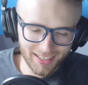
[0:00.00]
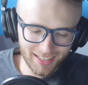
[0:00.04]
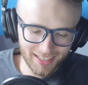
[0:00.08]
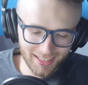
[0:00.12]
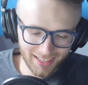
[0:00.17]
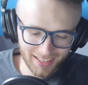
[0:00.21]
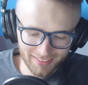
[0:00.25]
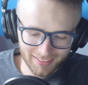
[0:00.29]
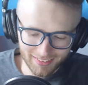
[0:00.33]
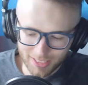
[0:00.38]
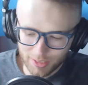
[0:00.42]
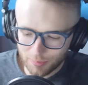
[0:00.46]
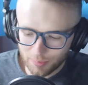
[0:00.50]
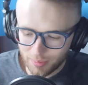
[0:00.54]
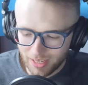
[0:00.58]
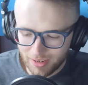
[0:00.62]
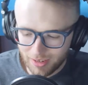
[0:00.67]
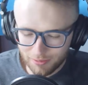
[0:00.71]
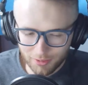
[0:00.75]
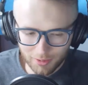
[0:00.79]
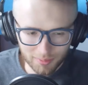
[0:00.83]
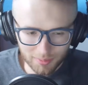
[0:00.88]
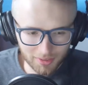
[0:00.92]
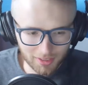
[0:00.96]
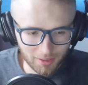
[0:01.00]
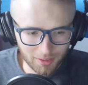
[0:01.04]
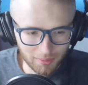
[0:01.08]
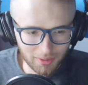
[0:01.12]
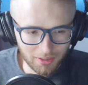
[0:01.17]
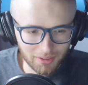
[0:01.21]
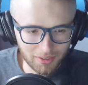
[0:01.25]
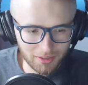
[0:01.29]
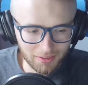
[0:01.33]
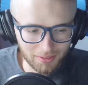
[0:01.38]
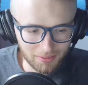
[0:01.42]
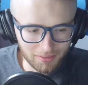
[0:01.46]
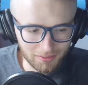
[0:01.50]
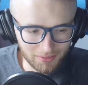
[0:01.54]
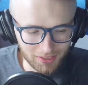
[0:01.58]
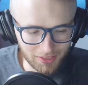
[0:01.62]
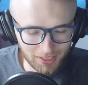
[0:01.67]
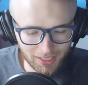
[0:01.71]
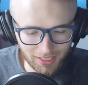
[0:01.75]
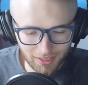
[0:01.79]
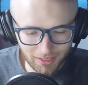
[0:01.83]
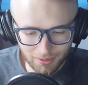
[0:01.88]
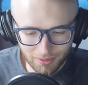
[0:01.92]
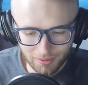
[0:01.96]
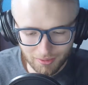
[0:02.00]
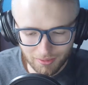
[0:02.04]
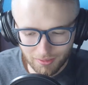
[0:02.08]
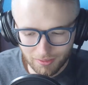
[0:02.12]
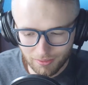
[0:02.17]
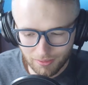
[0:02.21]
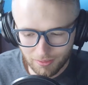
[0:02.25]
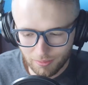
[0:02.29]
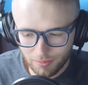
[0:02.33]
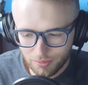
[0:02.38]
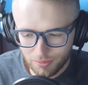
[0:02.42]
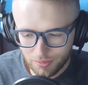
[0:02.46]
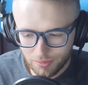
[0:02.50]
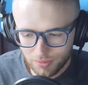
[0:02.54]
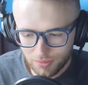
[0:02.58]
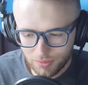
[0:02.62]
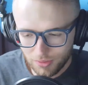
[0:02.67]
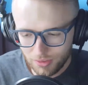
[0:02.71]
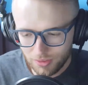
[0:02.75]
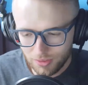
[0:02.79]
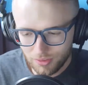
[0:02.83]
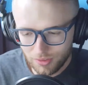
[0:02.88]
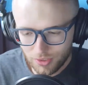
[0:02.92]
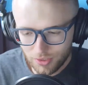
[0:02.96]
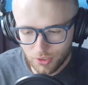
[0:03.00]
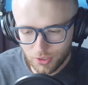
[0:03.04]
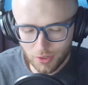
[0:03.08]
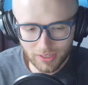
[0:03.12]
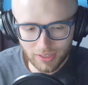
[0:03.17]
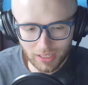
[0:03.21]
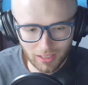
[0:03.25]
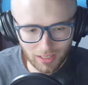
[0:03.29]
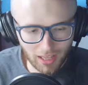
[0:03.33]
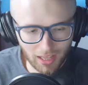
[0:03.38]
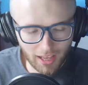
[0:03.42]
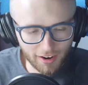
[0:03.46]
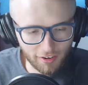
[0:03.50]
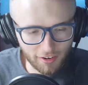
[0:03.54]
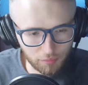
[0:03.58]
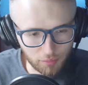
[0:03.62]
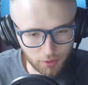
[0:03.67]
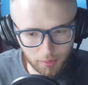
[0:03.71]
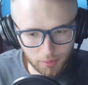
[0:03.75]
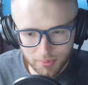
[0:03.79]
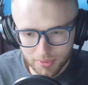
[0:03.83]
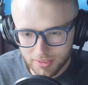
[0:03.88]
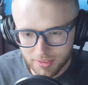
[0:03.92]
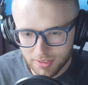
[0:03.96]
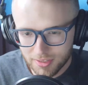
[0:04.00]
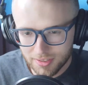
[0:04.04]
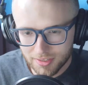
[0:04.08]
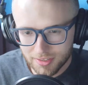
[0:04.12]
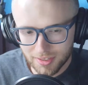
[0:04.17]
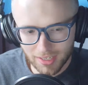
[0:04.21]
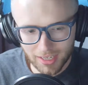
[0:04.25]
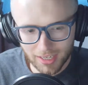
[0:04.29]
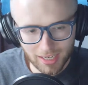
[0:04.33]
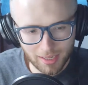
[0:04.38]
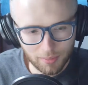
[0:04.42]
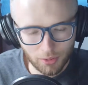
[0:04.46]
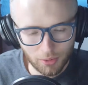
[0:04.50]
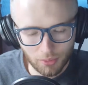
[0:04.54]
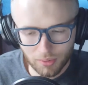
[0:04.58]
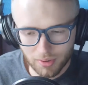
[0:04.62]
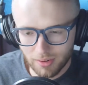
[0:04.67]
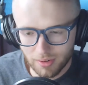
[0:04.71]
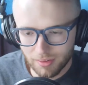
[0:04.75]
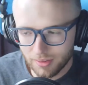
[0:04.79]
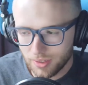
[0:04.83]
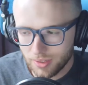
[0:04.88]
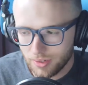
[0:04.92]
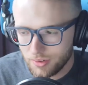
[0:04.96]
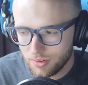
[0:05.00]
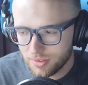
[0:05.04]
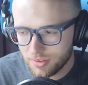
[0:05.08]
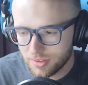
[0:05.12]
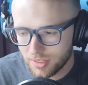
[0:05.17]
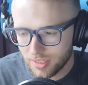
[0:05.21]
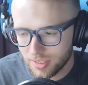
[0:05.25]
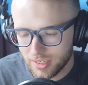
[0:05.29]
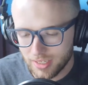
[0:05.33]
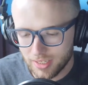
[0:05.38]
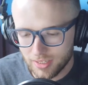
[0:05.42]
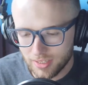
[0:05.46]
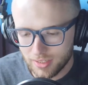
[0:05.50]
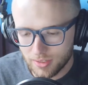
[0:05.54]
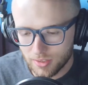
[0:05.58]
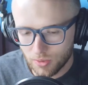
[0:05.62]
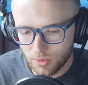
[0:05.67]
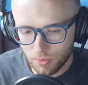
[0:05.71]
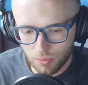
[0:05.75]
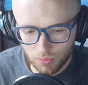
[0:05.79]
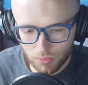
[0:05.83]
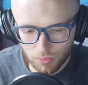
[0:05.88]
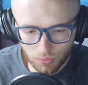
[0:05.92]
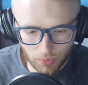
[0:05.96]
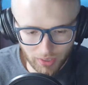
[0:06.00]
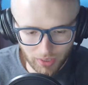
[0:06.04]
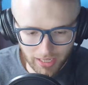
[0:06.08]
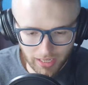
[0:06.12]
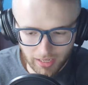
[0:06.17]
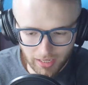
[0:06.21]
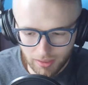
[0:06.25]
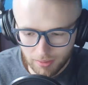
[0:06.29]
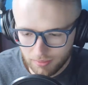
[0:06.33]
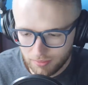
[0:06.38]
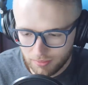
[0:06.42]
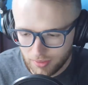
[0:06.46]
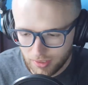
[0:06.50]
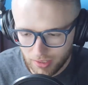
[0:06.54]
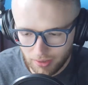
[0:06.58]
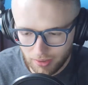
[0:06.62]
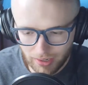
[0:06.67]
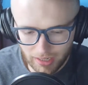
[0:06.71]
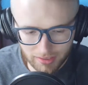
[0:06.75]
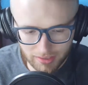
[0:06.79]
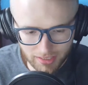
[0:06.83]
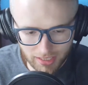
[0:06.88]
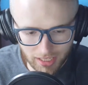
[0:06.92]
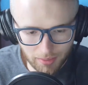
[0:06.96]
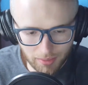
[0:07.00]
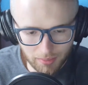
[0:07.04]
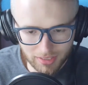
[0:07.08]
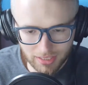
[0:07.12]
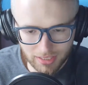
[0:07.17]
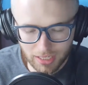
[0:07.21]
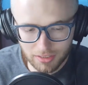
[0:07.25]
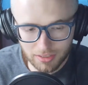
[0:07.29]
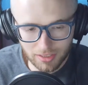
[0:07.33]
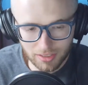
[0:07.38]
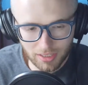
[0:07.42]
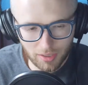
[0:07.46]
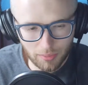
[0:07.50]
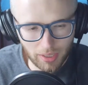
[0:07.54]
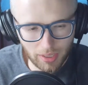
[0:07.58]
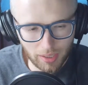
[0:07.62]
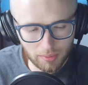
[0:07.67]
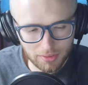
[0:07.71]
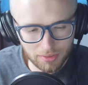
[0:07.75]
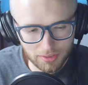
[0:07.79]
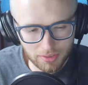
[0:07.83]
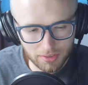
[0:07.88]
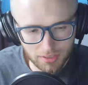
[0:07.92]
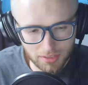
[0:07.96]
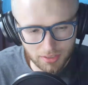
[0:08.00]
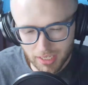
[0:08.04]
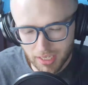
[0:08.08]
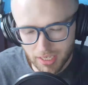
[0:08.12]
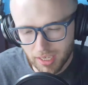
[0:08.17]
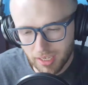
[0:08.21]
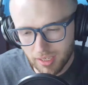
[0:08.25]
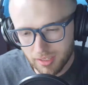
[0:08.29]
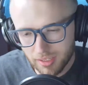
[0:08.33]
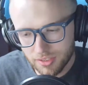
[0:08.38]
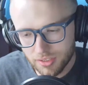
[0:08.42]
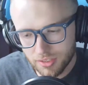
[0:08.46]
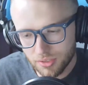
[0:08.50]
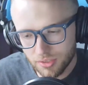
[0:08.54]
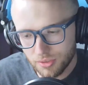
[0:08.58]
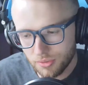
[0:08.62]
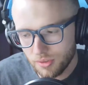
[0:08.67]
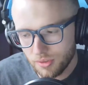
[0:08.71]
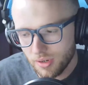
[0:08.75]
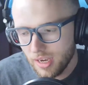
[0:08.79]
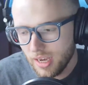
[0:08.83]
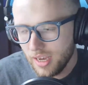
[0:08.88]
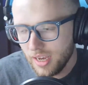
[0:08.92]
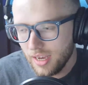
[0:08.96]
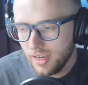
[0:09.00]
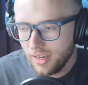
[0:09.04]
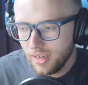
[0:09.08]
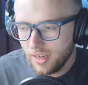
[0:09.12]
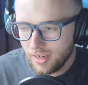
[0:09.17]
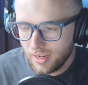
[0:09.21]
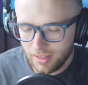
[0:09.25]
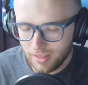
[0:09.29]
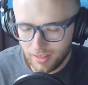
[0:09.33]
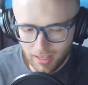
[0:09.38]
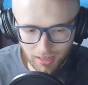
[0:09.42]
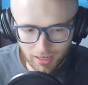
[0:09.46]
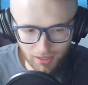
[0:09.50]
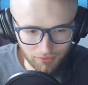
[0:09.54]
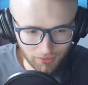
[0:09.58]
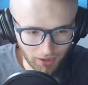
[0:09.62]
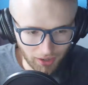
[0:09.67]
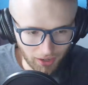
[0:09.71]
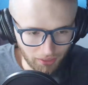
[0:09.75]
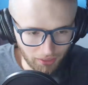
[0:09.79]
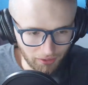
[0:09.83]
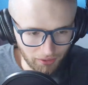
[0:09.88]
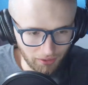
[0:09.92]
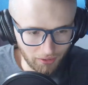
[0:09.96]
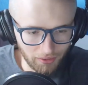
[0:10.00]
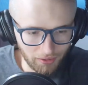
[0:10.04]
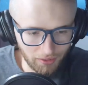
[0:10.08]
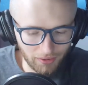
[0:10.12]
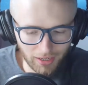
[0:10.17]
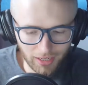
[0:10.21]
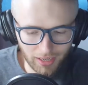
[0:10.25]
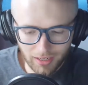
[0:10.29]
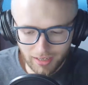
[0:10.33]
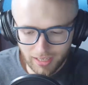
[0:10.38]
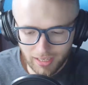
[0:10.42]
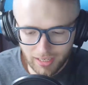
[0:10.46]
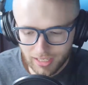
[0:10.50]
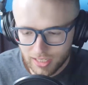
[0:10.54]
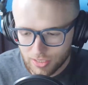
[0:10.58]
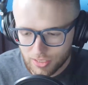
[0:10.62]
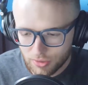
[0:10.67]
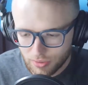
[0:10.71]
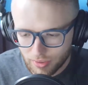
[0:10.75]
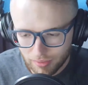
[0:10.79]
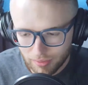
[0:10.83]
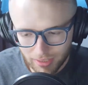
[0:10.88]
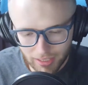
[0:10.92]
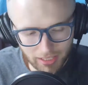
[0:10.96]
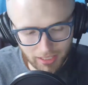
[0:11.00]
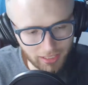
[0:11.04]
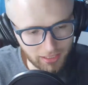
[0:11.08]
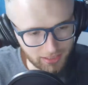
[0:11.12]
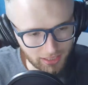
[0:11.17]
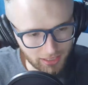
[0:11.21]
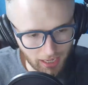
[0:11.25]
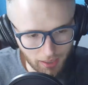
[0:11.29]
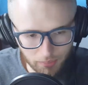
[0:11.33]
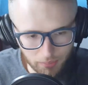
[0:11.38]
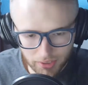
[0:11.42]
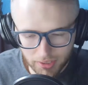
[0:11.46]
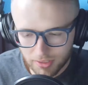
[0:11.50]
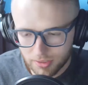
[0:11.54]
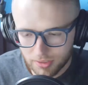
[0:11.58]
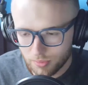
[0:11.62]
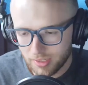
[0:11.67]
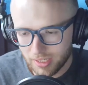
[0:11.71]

Uh, this platform is going to be, you know, serving a lot of purposes, uh, but one of those is we, you know, our team is actually going to be able to dig into a lot of other uh, industry related topics.